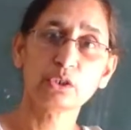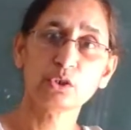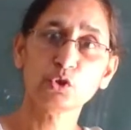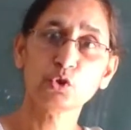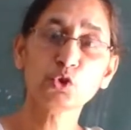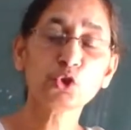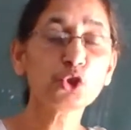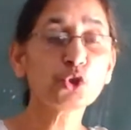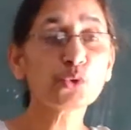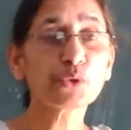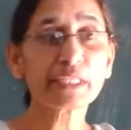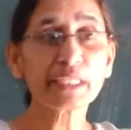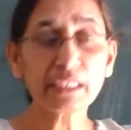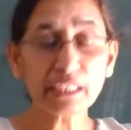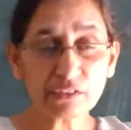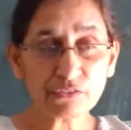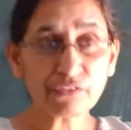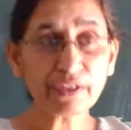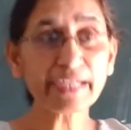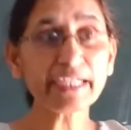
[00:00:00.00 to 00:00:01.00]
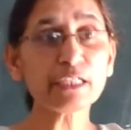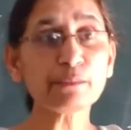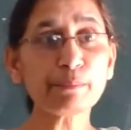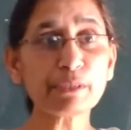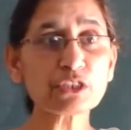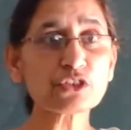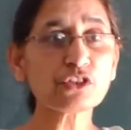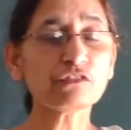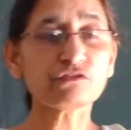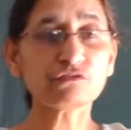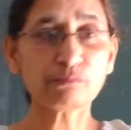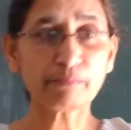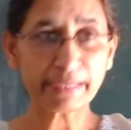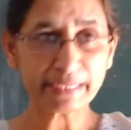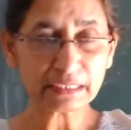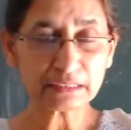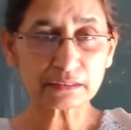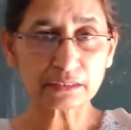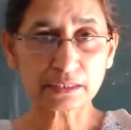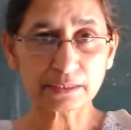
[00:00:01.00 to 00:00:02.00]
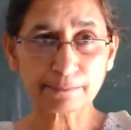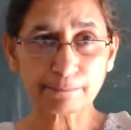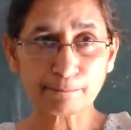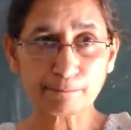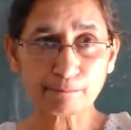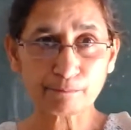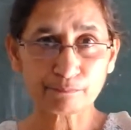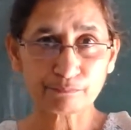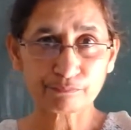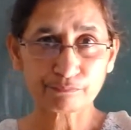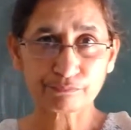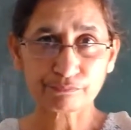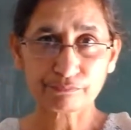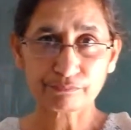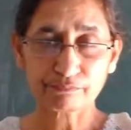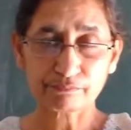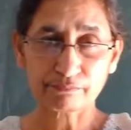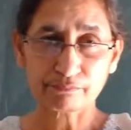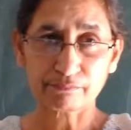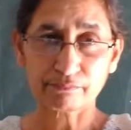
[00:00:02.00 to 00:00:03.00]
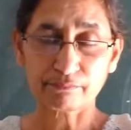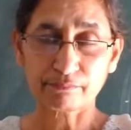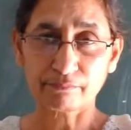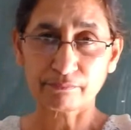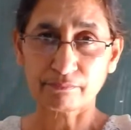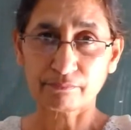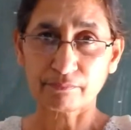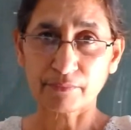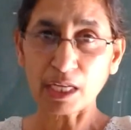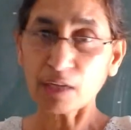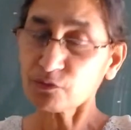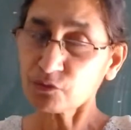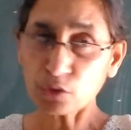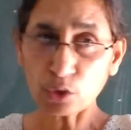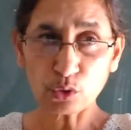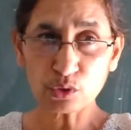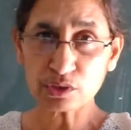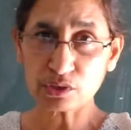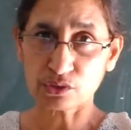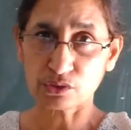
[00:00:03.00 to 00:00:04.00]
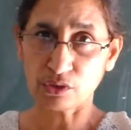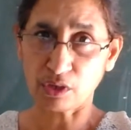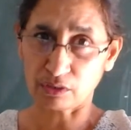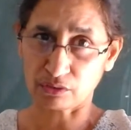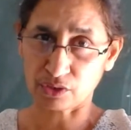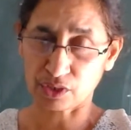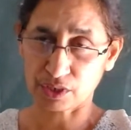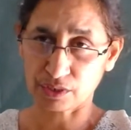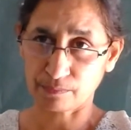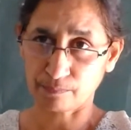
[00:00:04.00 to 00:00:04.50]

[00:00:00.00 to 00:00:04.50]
Do you really find peace of mind? Of course not.